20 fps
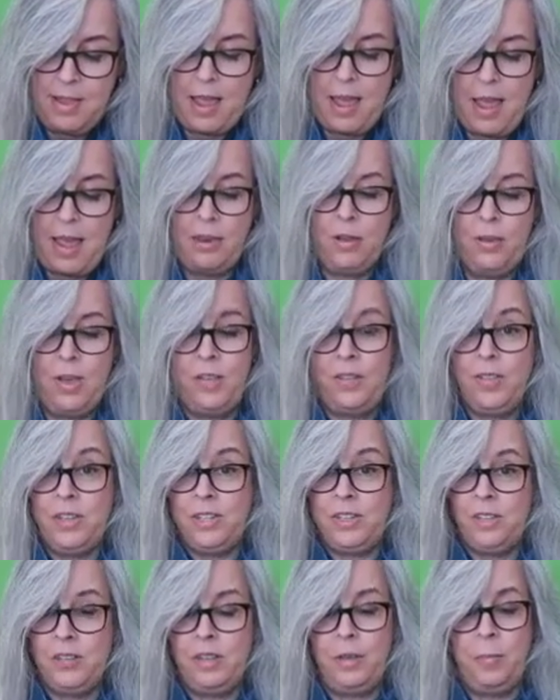and you have
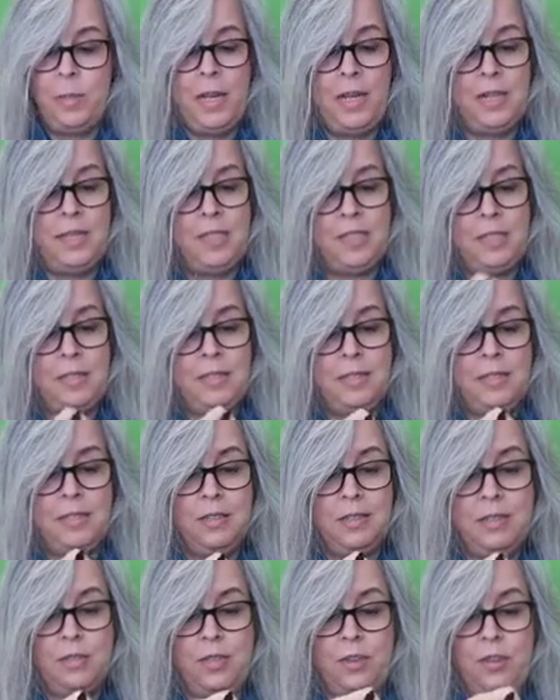interior pages.
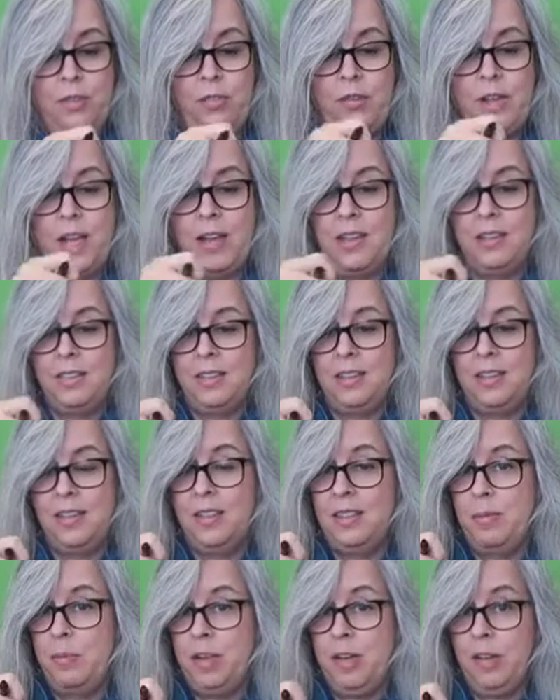So you've got
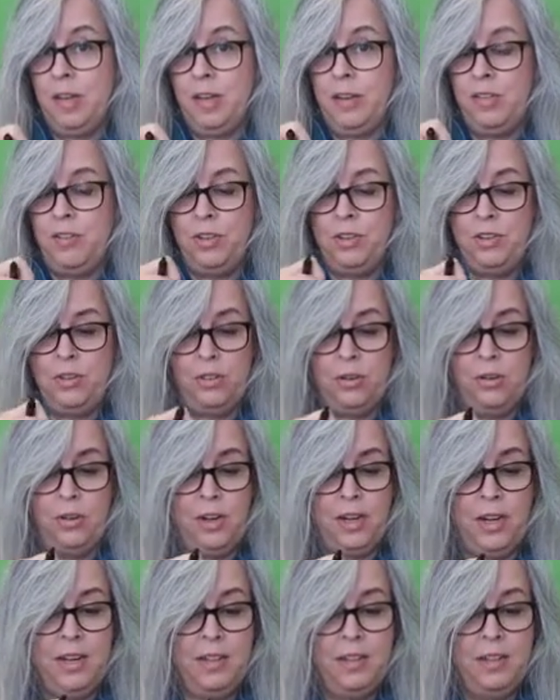the beginning of the
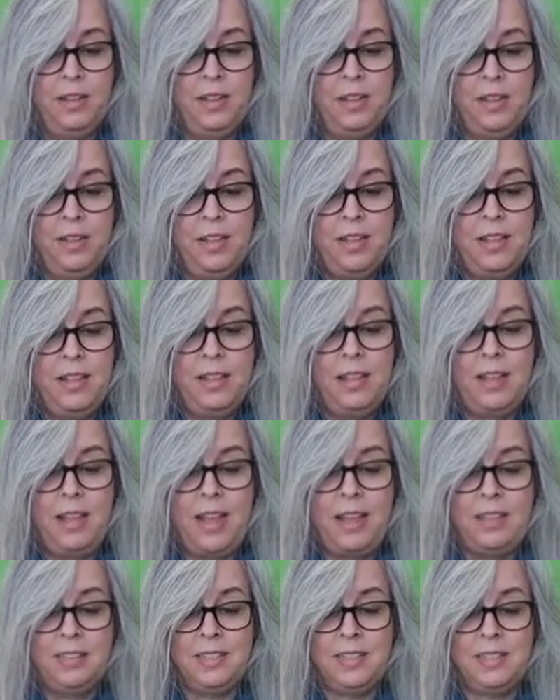story, the
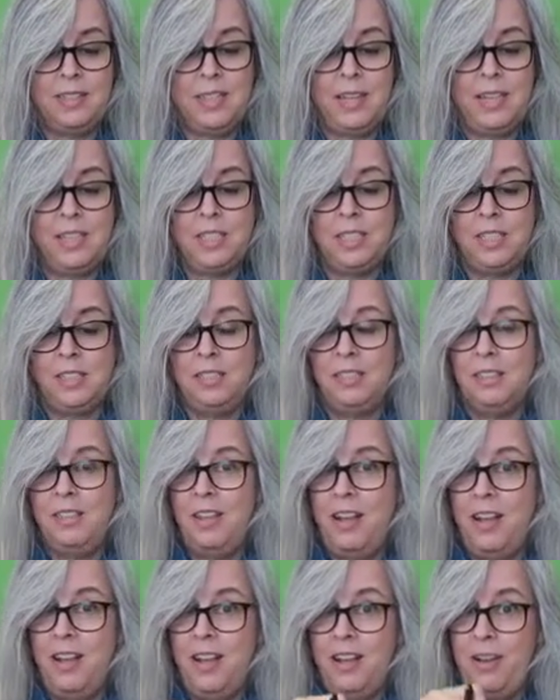escalation
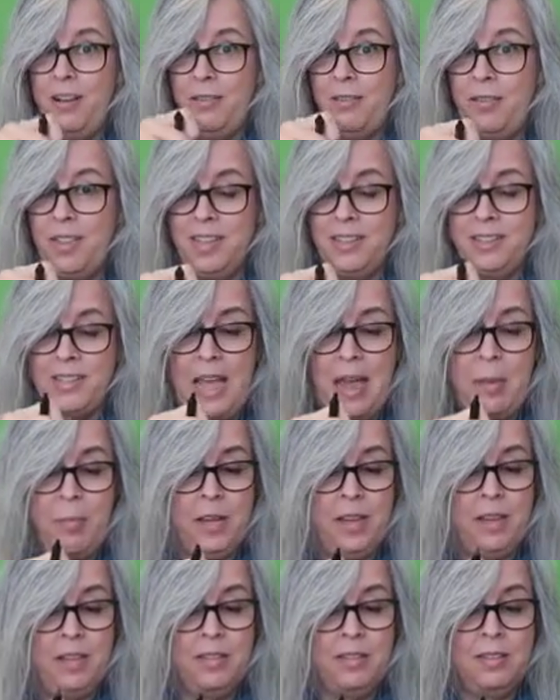of things
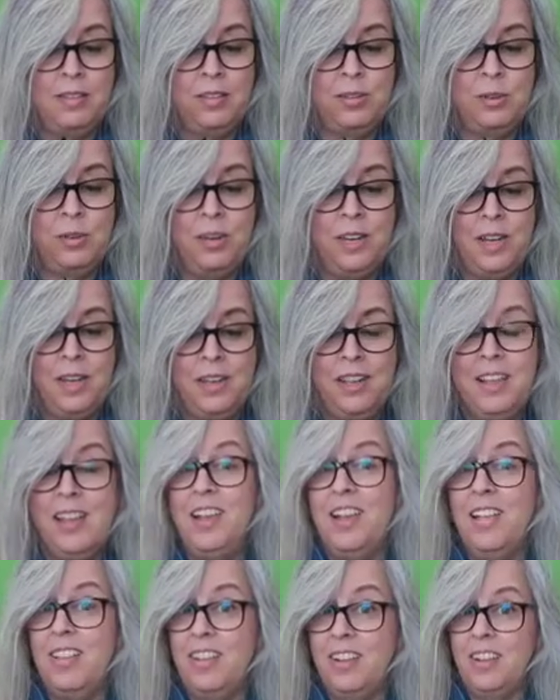happening in the story,
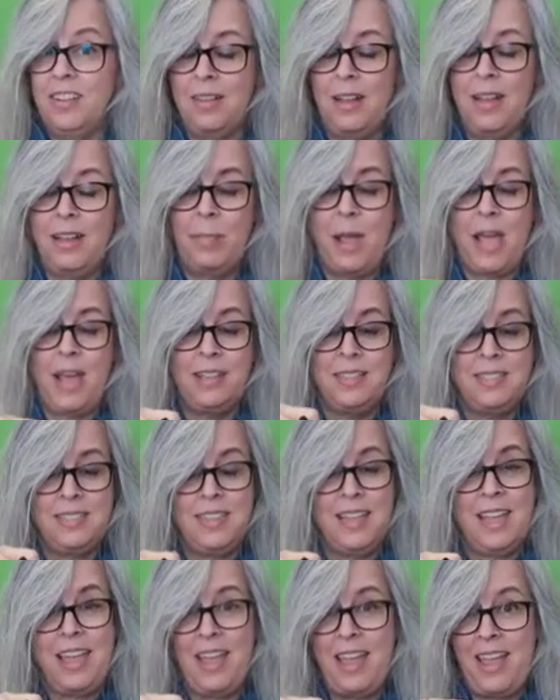the climax,
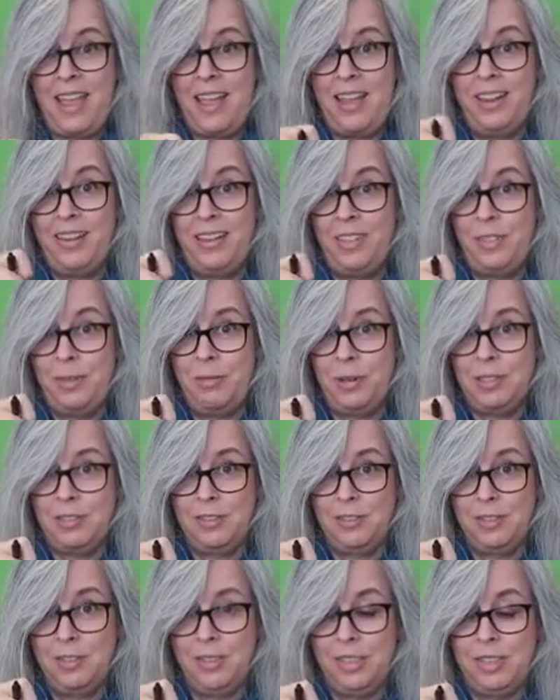and the
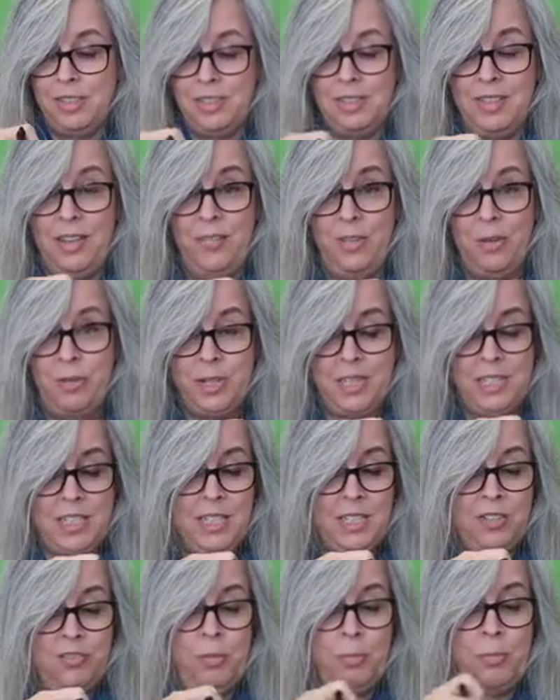resolution if you want to
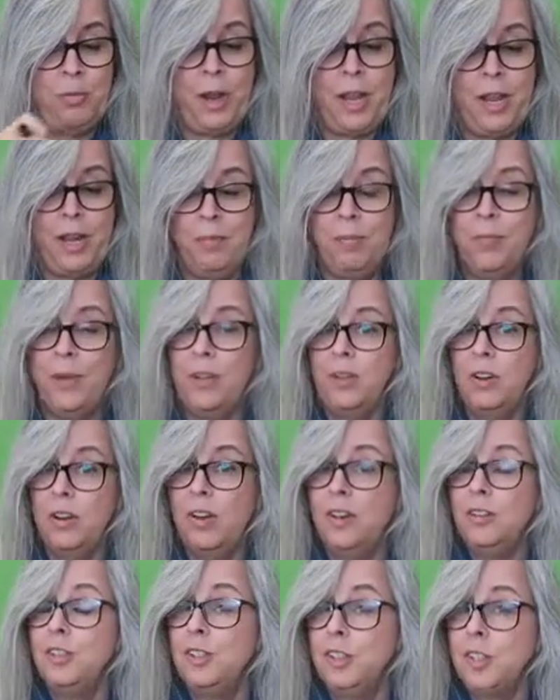teach from writing. But you could
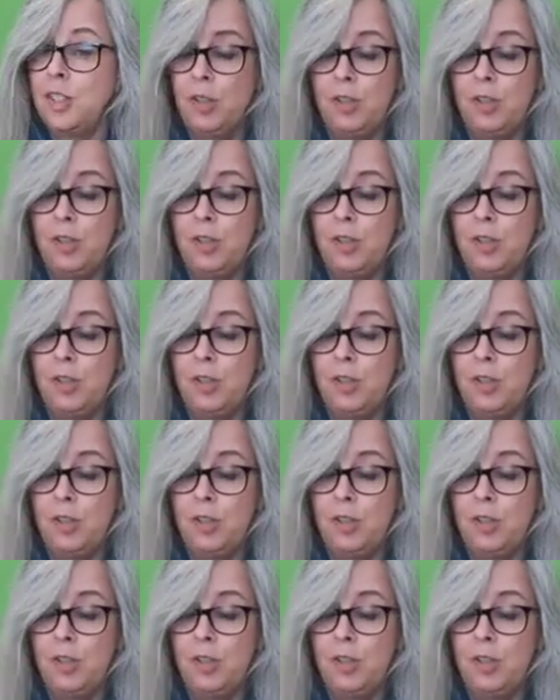also